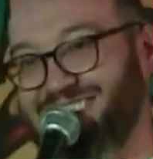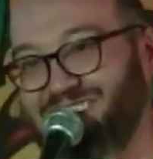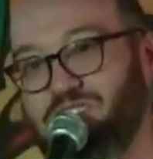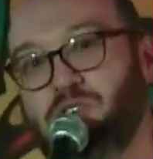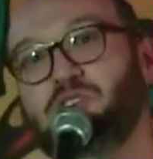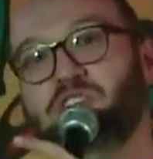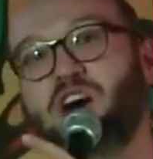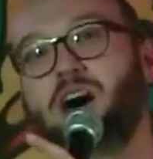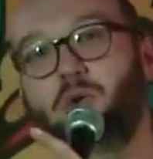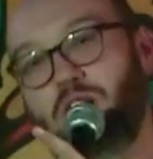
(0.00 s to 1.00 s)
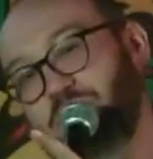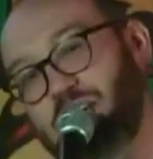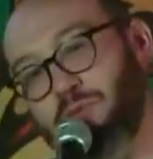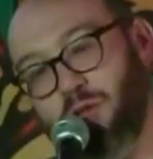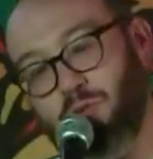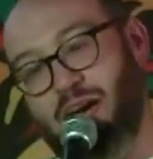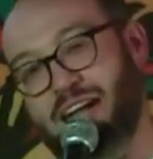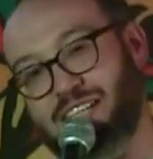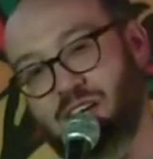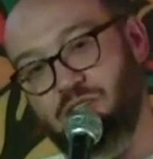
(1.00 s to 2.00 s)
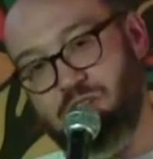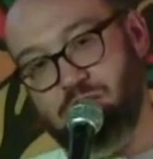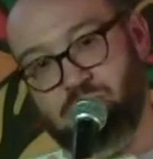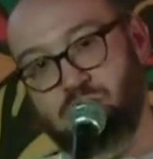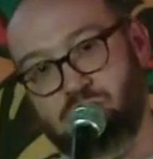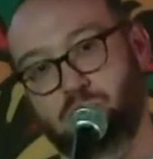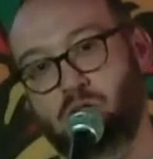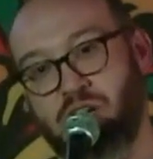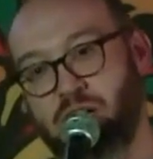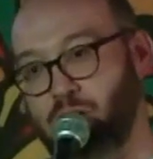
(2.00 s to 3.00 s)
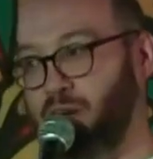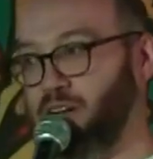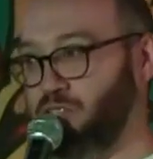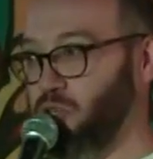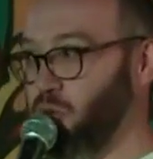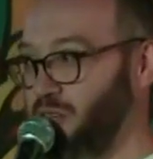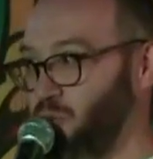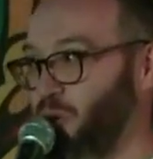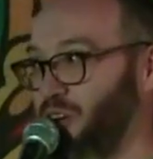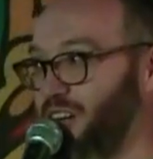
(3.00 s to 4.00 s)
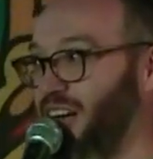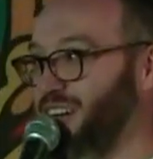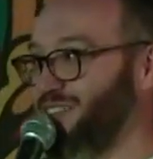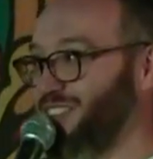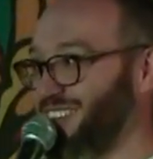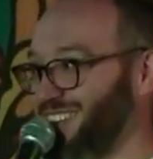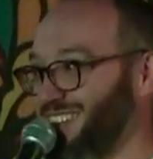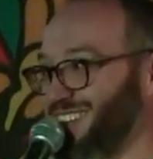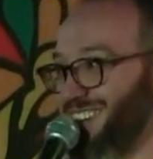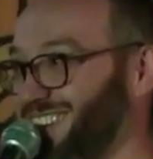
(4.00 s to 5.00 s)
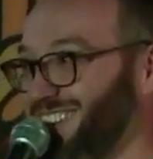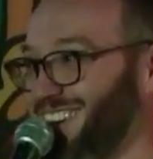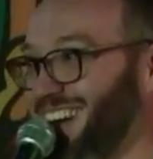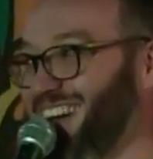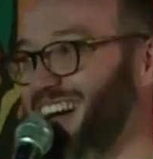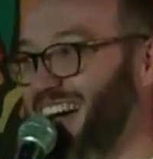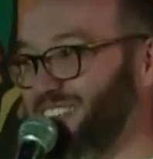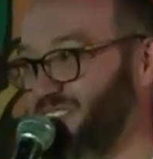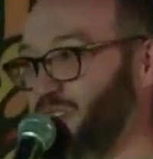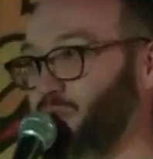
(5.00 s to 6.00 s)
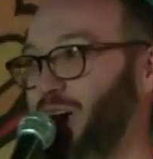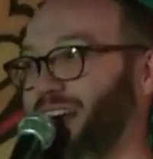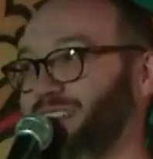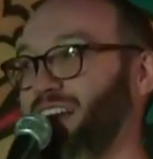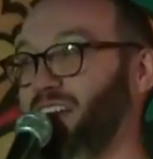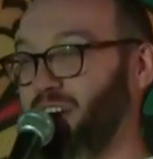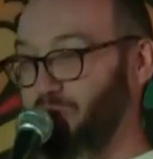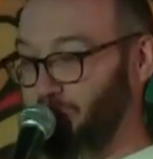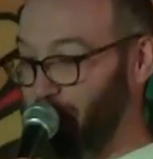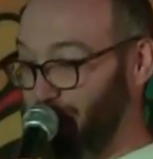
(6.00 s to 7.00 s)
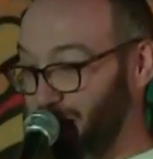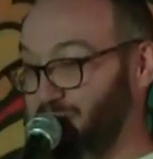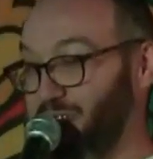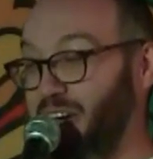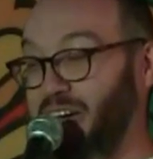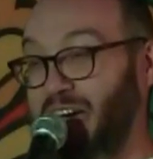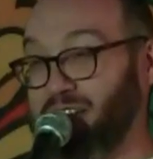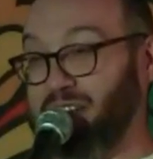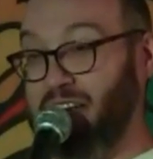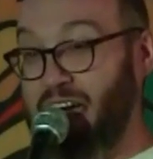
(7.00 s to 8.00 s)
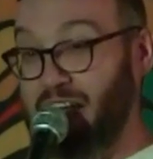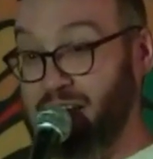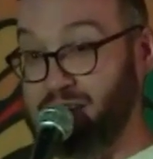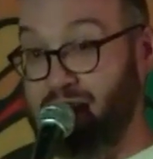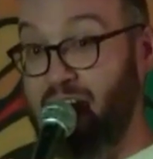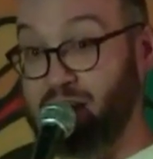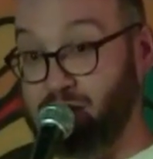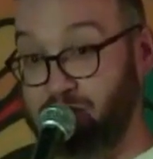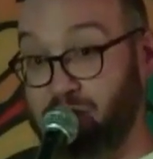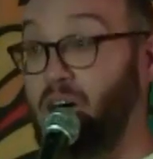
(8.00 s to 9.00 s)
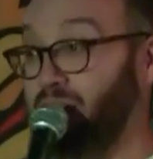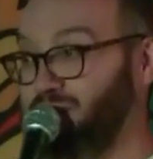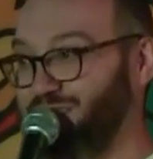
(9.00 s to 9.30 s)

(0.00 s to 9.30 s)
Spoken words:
There's not one kid with a rat tail that didn't start smoking in grade two, I swear to God. I see the rat tail and I'm like, if this guy has a dad, his dad is fucked.